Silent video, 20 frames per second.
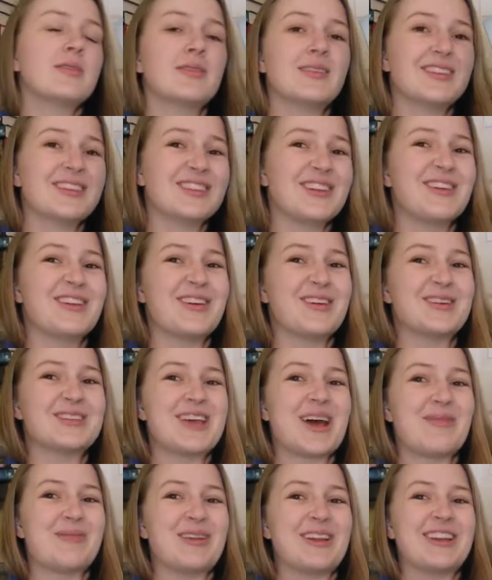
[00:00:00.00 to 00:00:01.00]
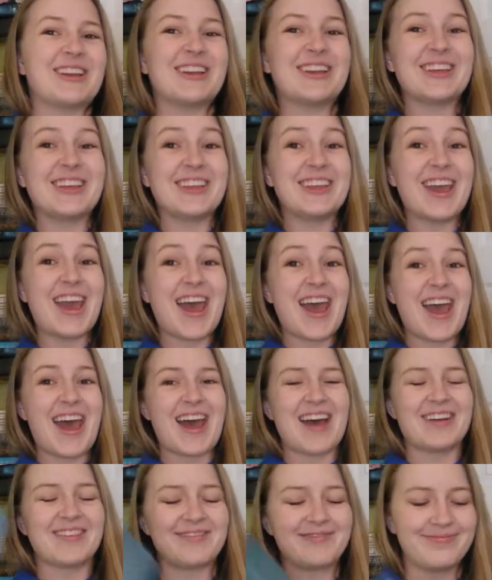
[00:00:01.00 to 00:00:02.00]
so you know what's happening. Yeah!
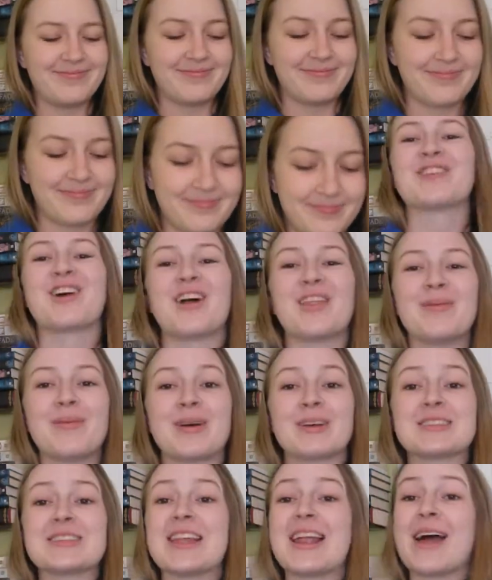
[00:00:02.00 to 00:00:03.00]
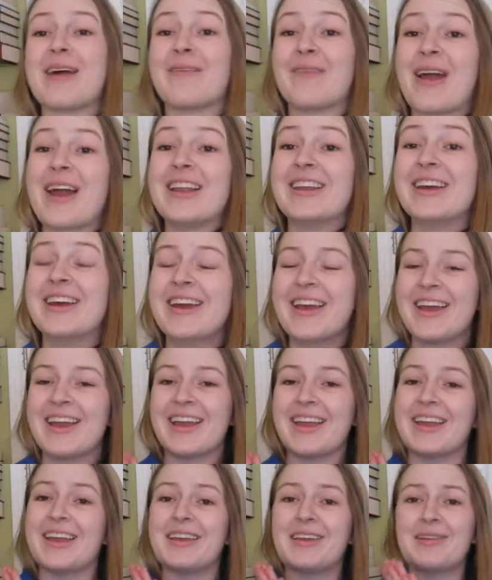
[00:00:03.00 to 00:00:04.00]
All the books that I read
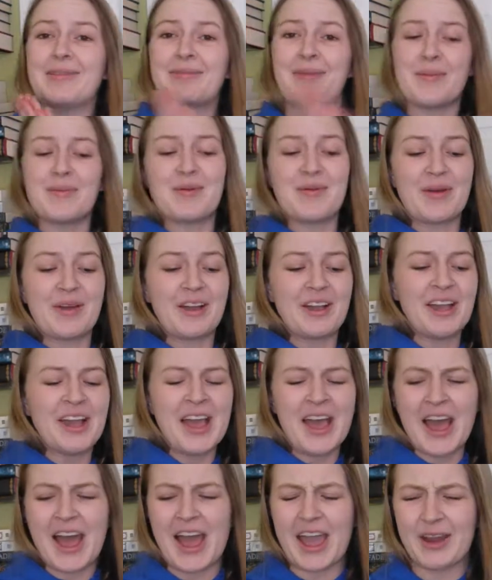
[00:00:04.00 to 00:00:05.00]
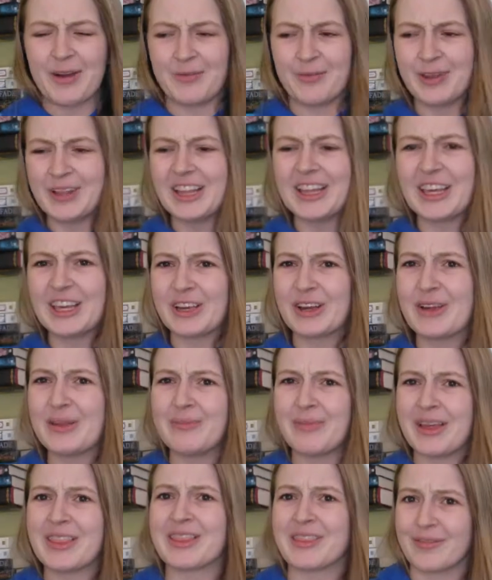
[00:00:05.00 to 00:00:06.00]
in February, I had a really good
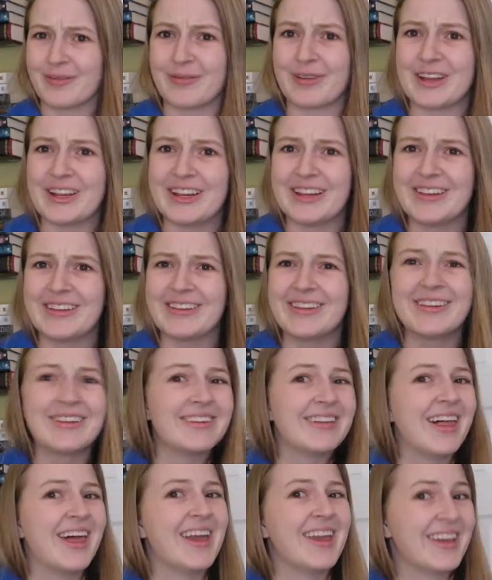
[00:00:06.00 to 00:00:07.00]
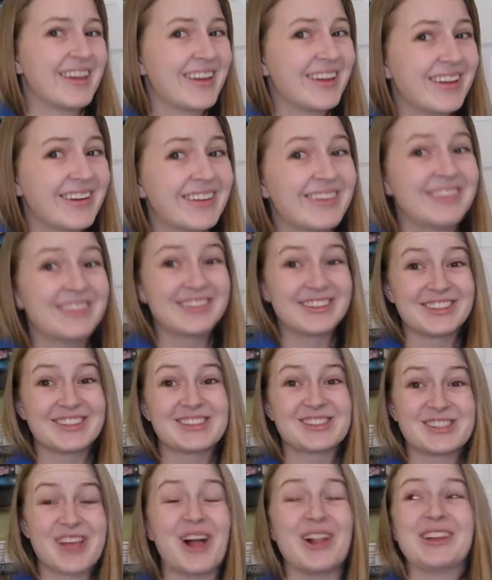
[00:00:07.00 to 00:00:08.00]
month of reading, like
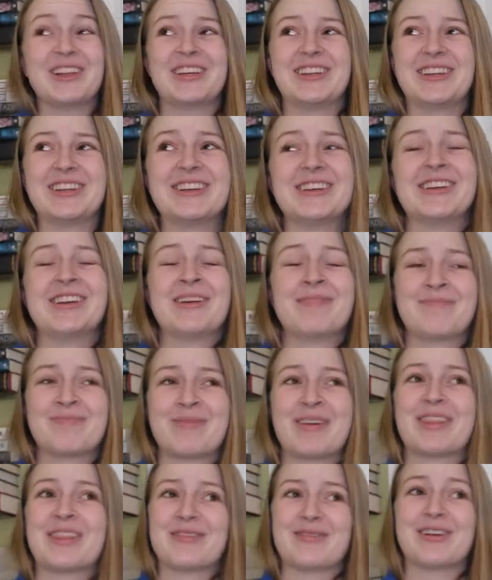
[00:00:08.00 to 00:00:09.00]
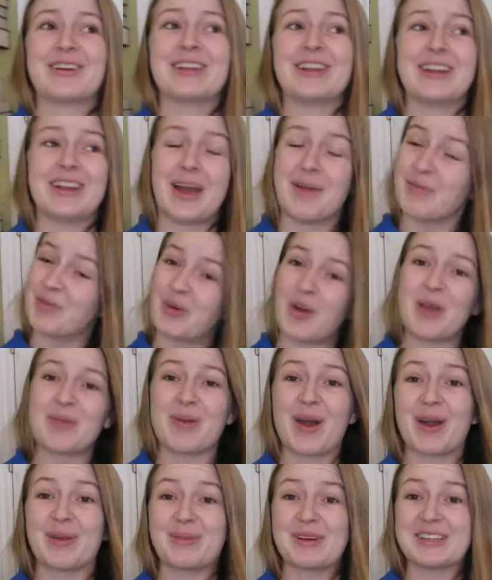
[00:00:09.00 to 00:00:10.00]
solid month of reading. I'm quite
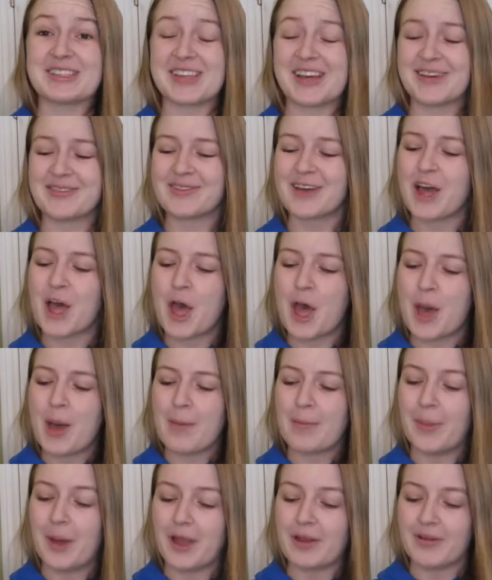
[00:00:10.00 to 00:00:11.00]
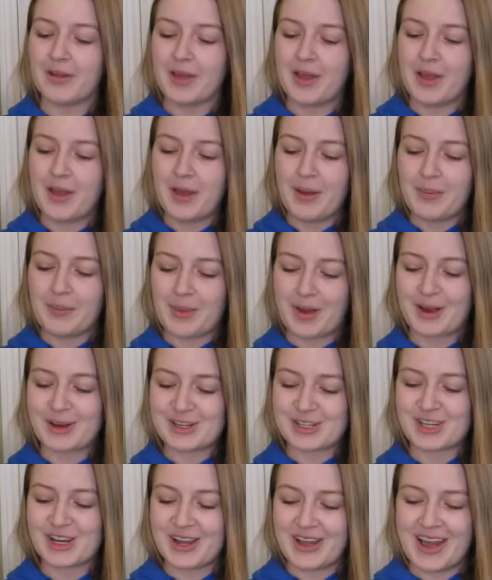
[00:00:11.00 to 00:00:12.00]
proud of myself. But
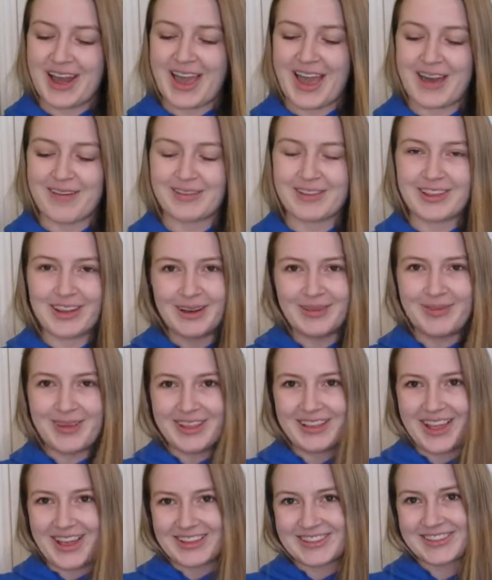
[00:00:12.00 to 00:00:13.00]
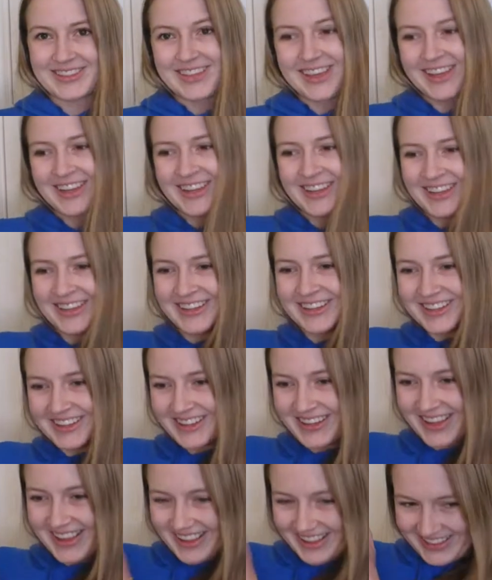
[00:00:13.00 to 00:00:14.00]
March, I have a little bit less,
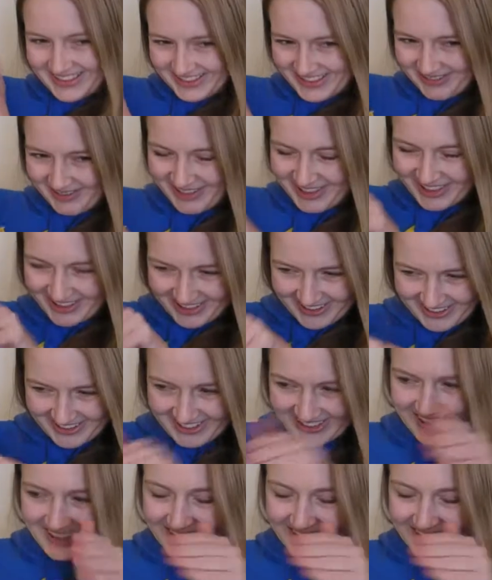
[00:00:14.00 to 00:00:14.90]
like I'm a little